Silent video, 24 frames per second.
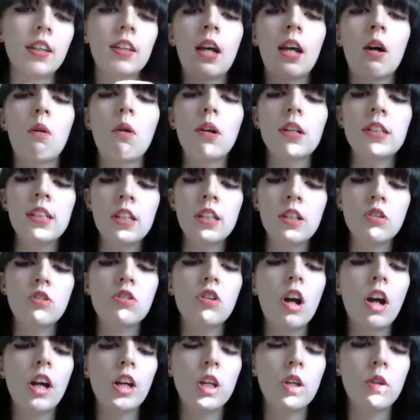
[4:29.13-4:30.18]
Now I did
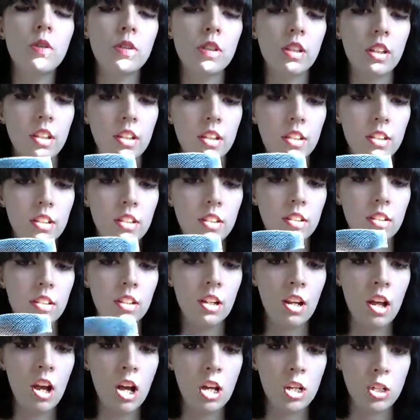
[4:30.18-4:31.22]
try using the
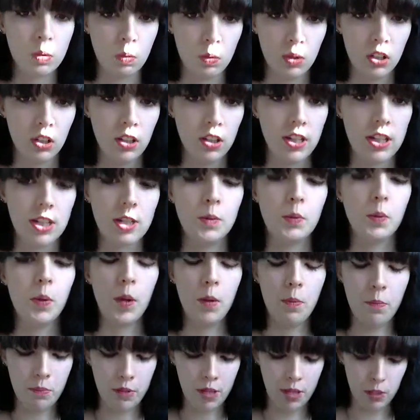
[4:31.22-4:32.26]
larger one on this
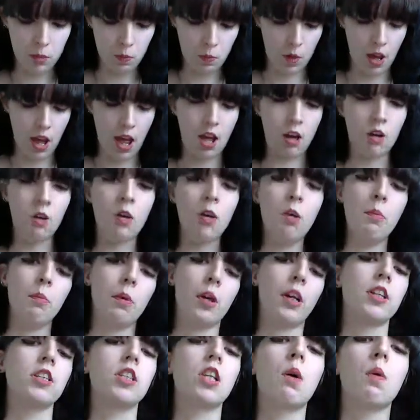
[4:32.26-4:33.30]
one as well,
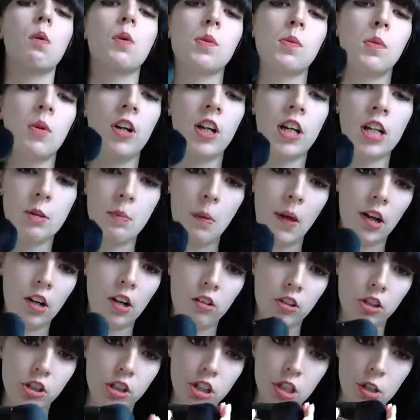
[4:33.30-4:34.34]
because I was worried about
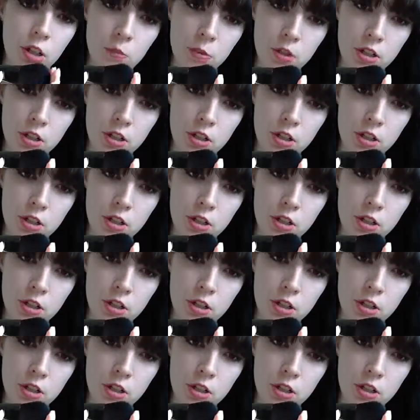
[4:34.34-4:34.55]
crushing the